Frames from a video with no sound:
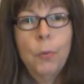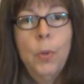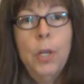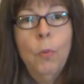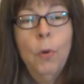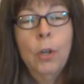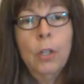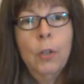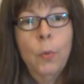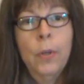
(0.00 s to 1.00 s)
We
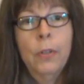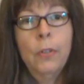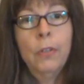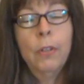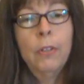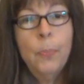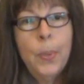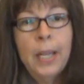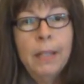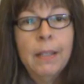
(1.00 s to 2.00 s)
work with all the
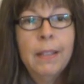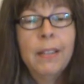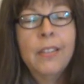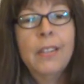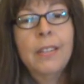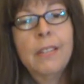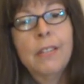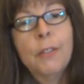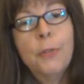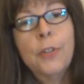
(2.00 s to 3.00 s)
planets and the
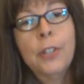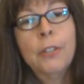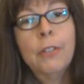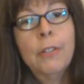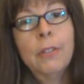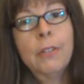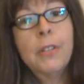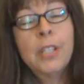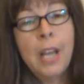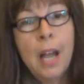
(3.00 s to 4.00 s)
different
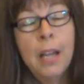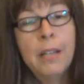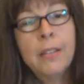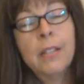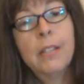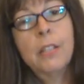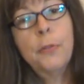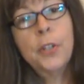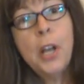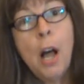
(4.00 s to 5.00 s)
signs and the
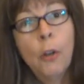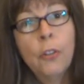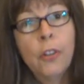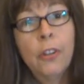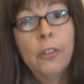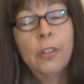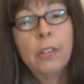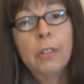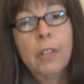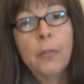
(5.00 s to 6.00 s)
different houses,
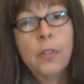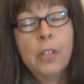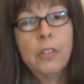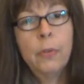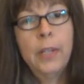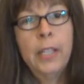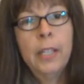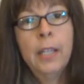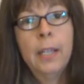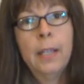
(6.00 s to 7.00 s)
and it gives us a
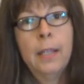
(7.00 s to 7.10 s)
very